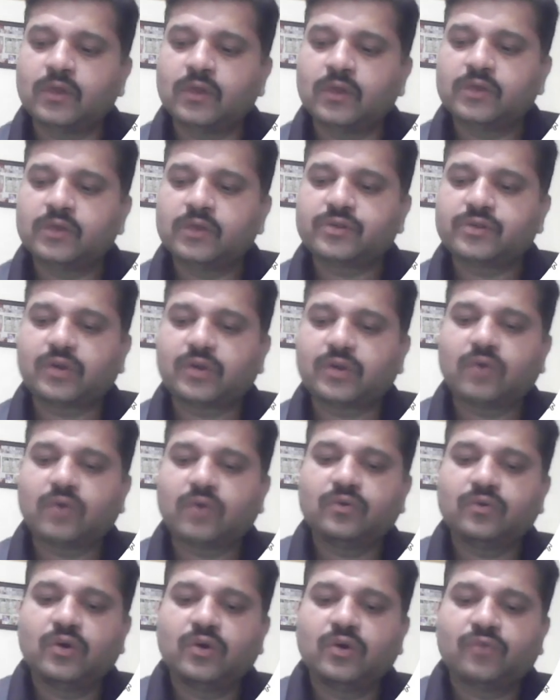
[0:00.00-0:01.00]
so
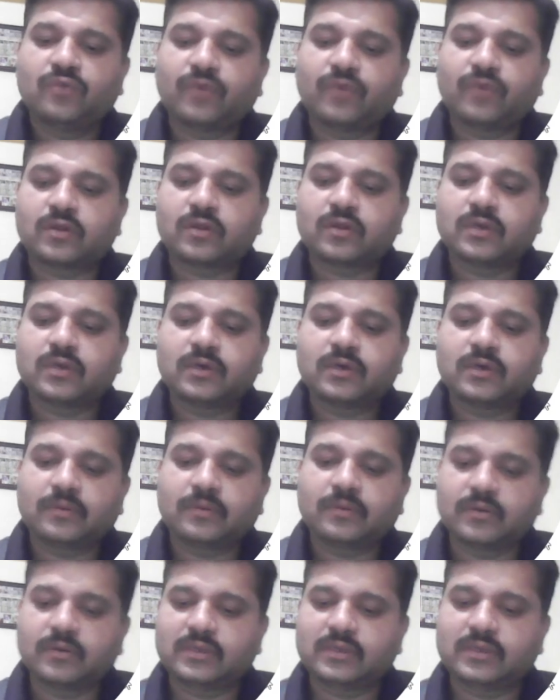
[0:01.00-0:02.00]
now for
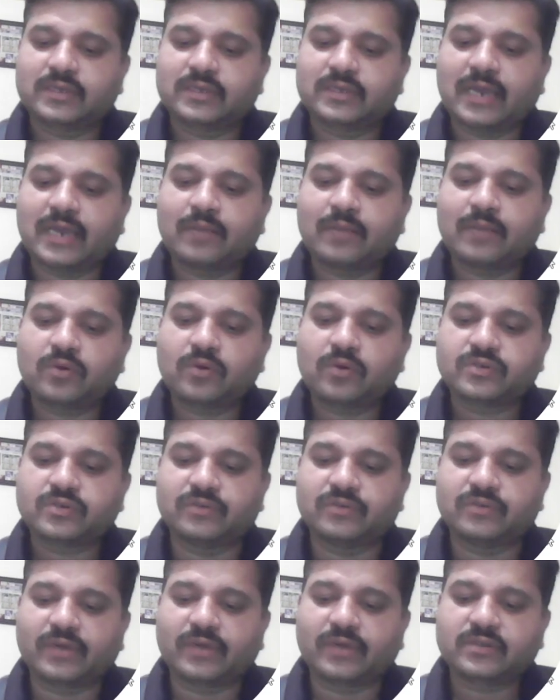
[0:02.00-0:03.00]
the NMOS
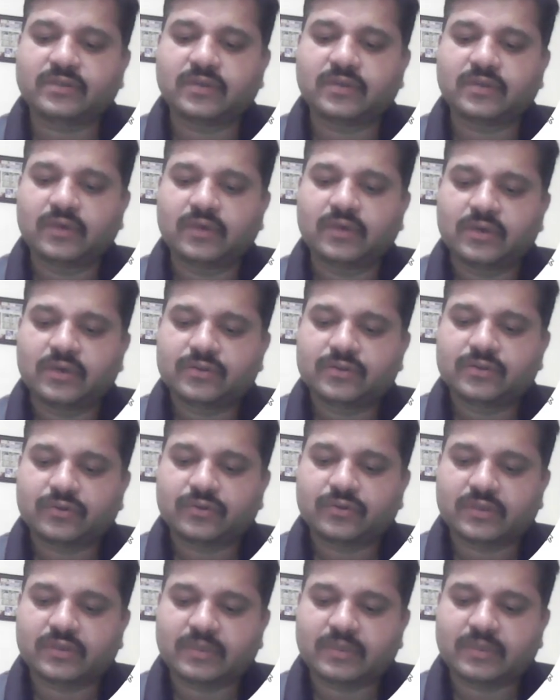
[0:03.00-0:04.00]
device, so
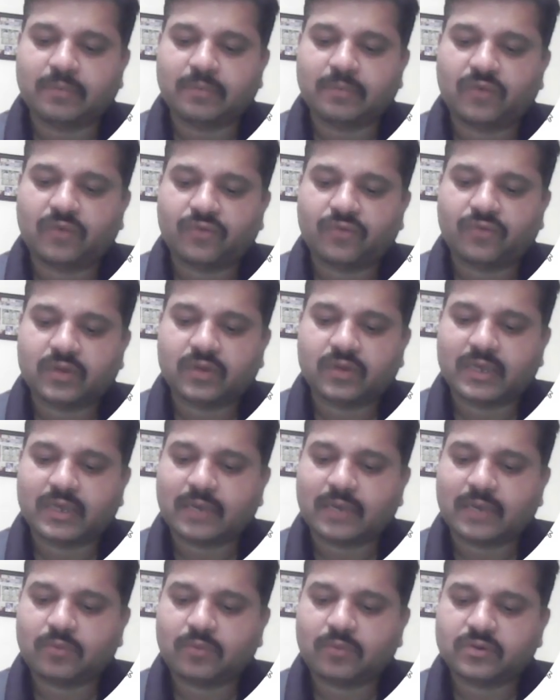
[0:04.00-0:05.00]
the symbol for the
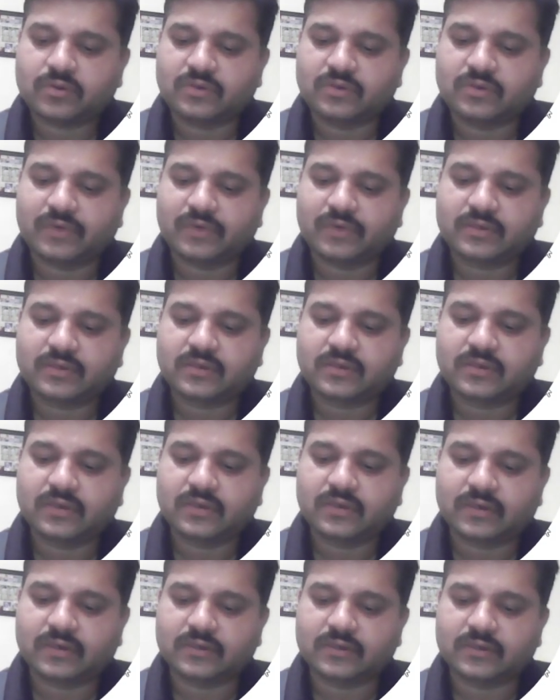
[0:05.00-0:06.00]
NMOS device
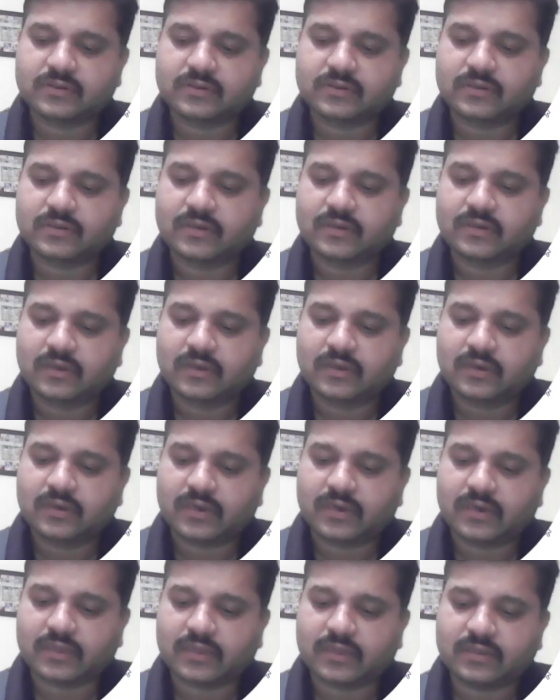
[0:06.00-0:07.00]
is
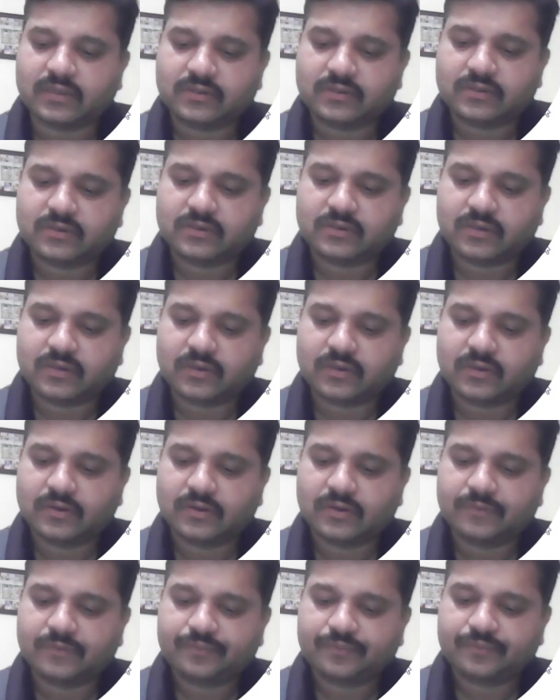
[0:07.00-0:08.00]
like this,
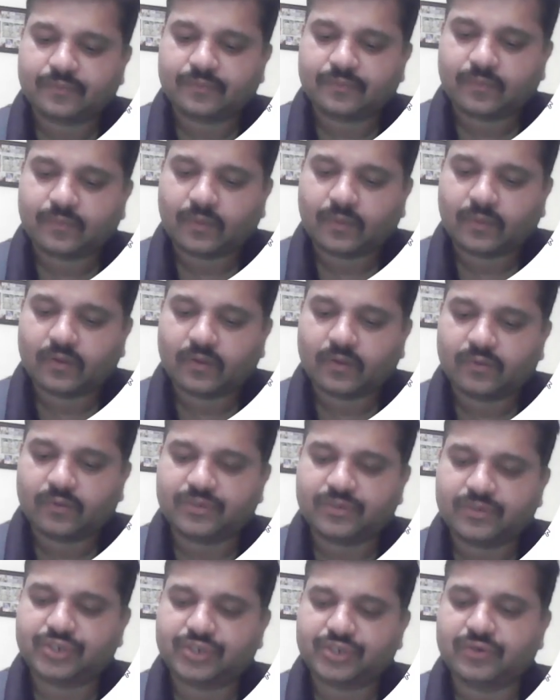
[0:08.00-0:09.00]

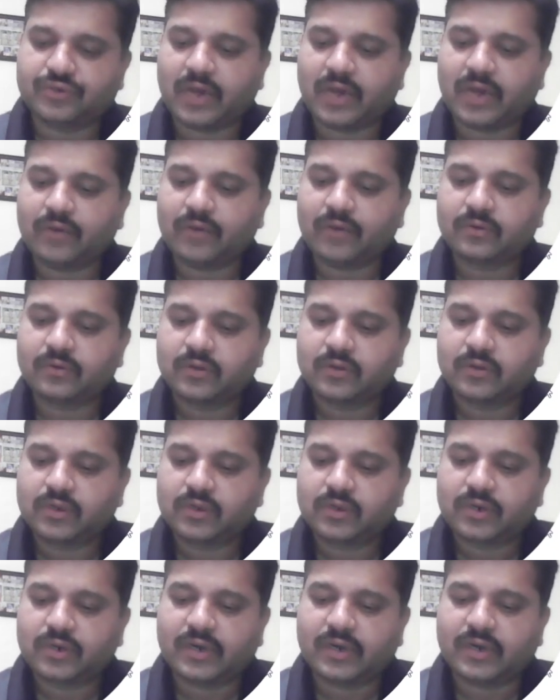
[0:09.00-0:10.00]
which you have
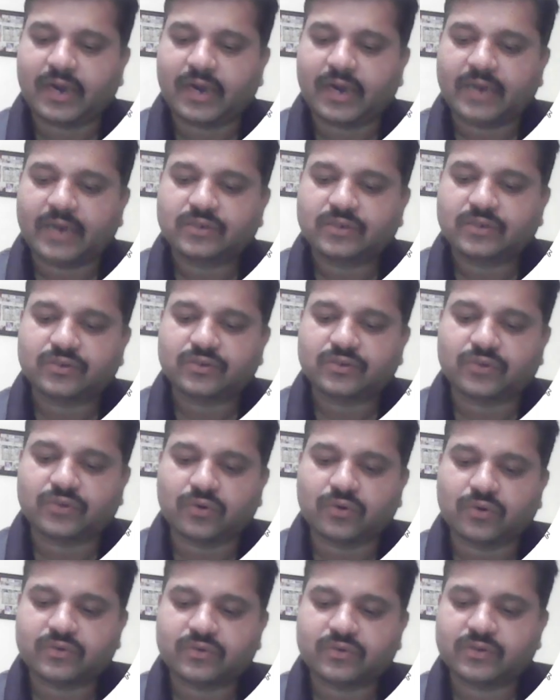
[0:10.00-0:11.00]
drain,
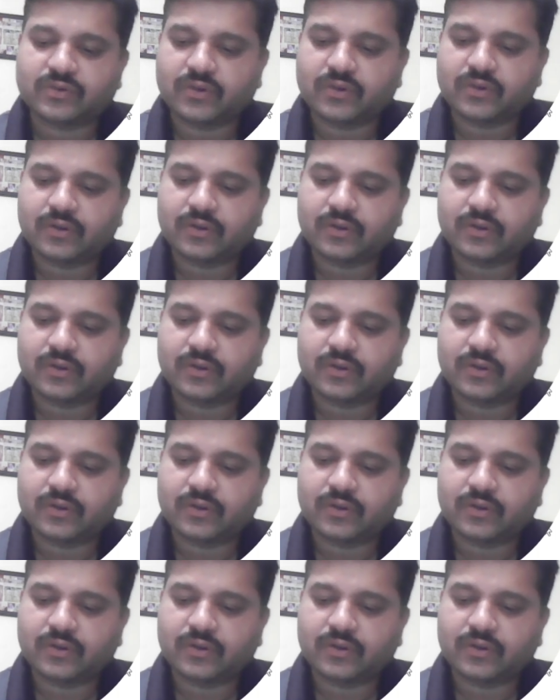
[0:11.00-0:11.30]
source,